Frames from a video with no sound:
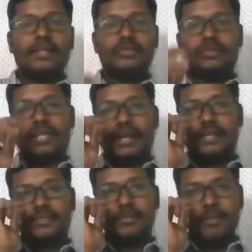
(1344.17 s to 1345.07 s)
So that
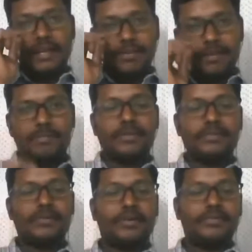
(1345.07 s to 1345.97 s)
is the main
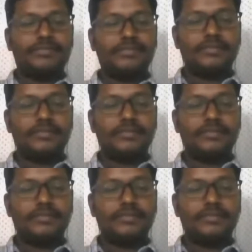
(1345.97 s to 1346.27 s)
purpose of